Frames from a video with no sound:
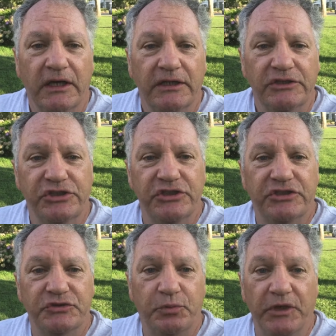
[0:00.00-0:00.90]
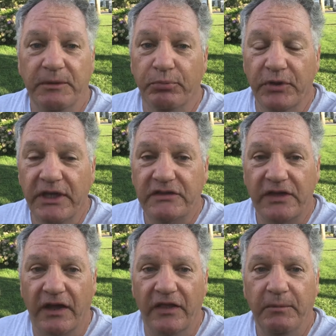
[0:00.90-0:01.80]
Jesus, when he breathes
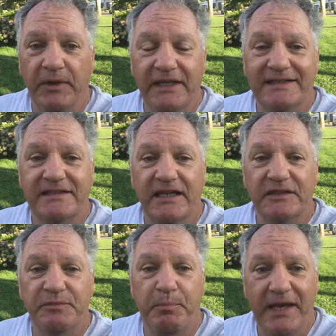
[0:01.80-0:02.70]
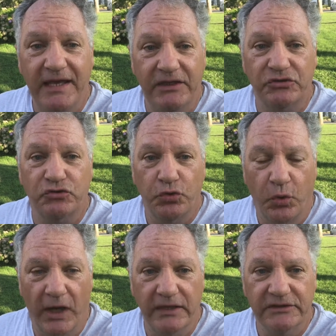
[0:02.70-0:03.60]
on them, he says peace
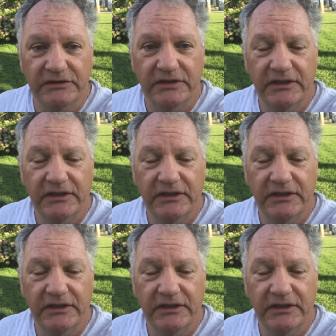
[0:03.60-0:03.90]
twice.